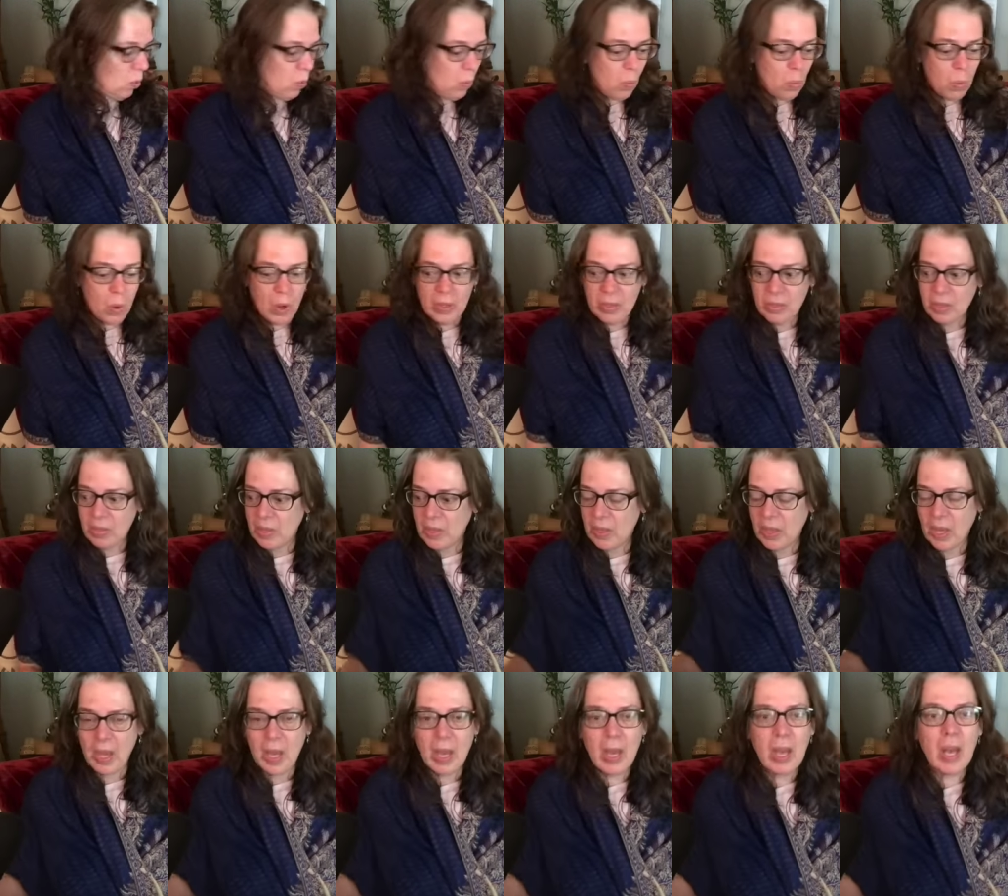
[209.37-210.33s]
what
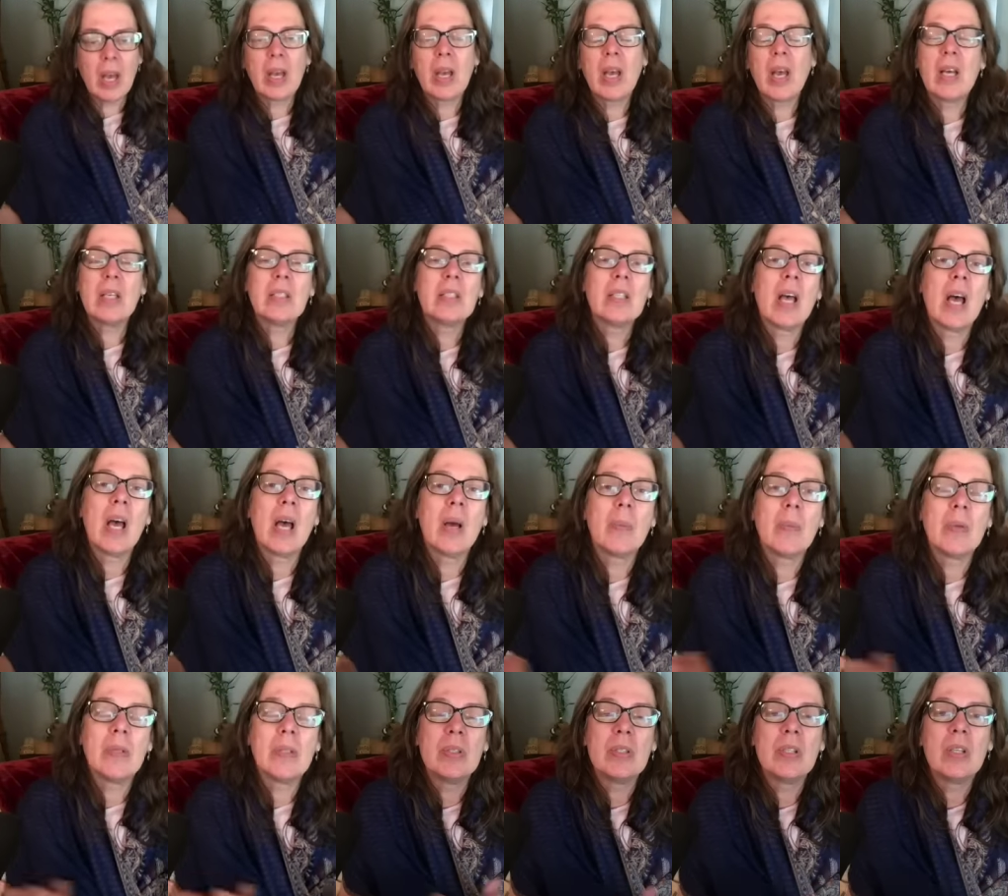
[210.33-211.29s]
the heck has
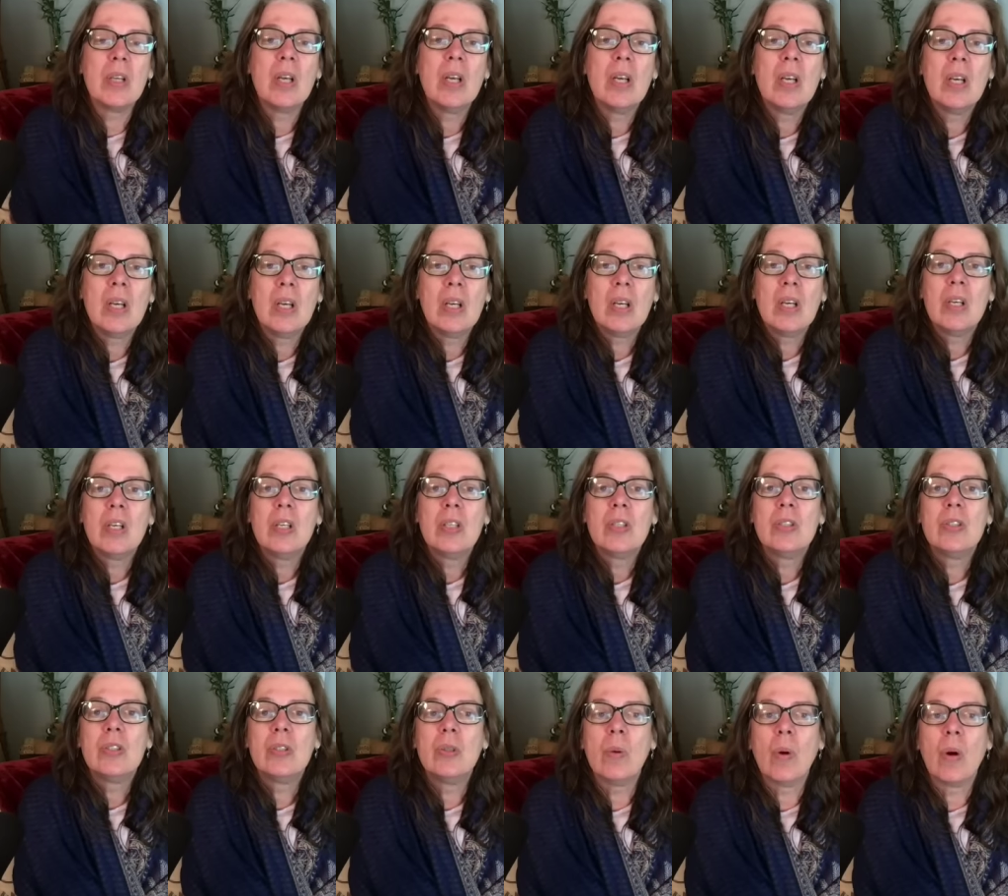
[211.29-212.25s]
happened
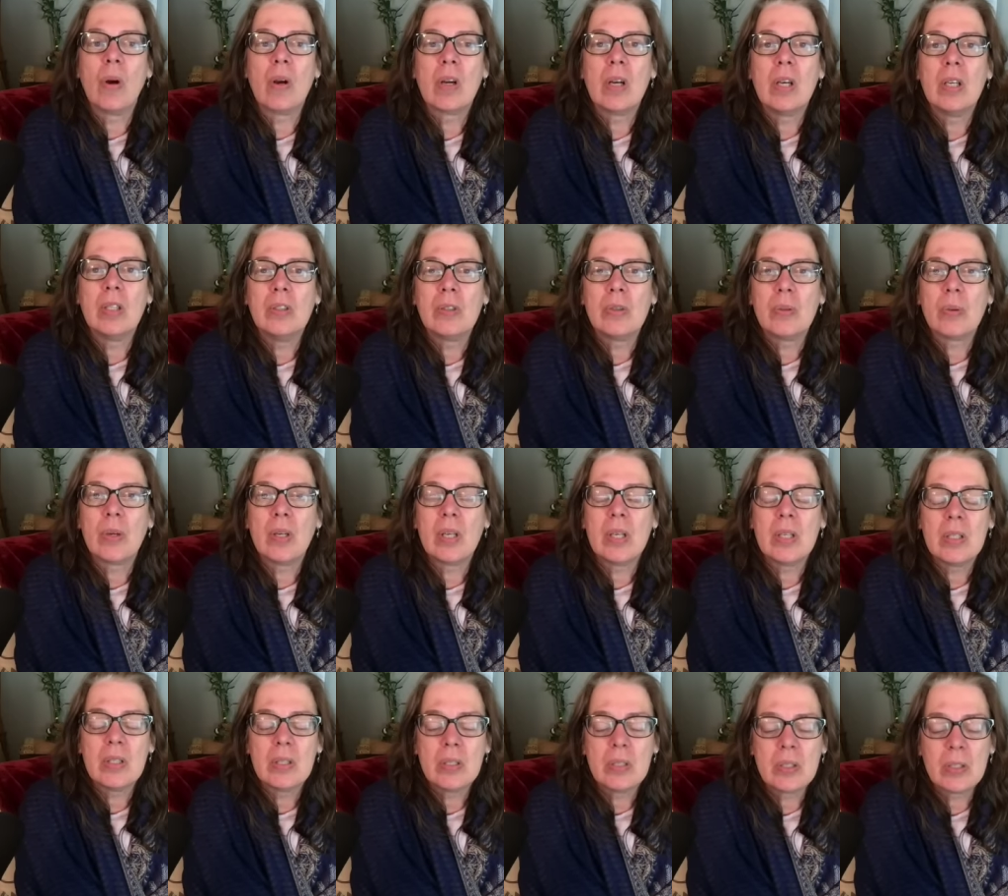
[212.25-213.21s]
to our
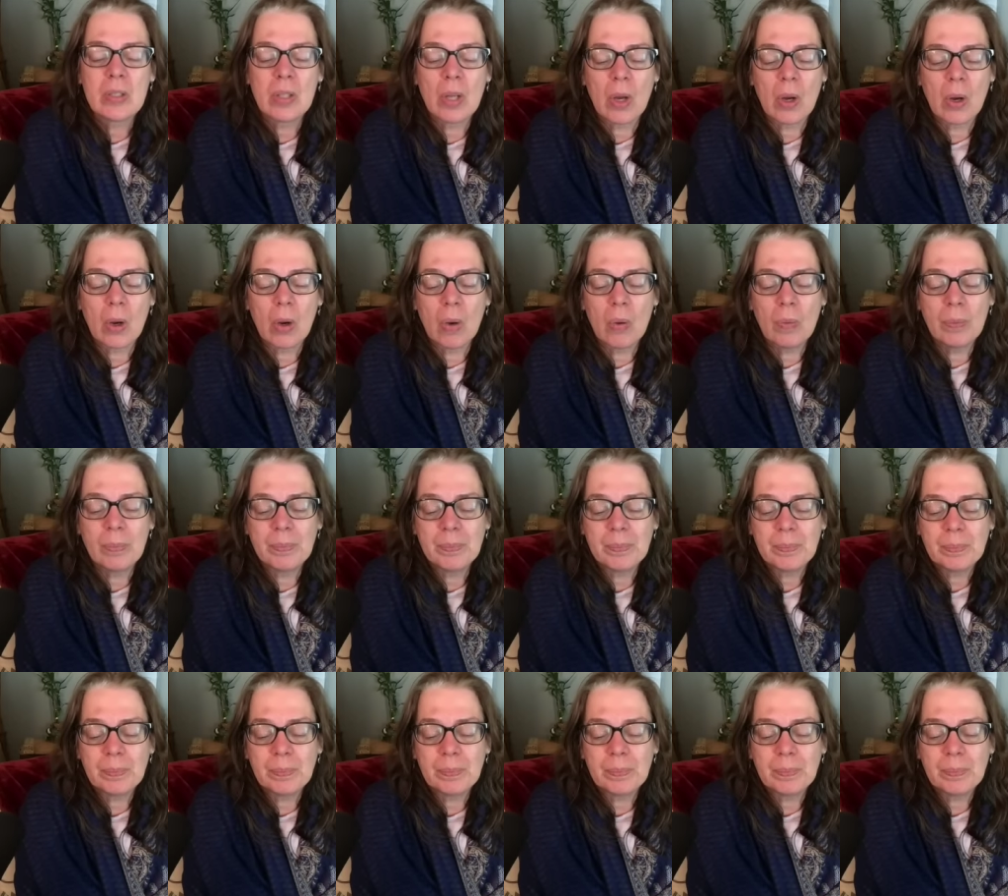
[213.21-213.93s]
country so